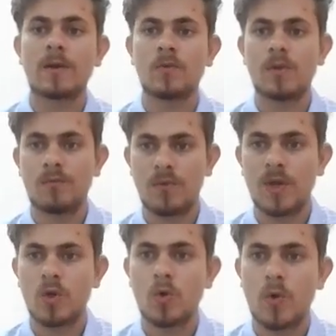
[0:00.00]
back to the
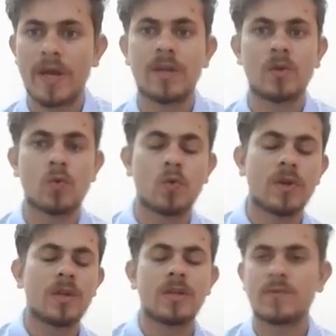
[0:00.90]
video and
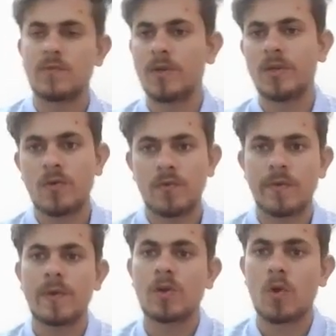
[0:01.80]
today in this video we will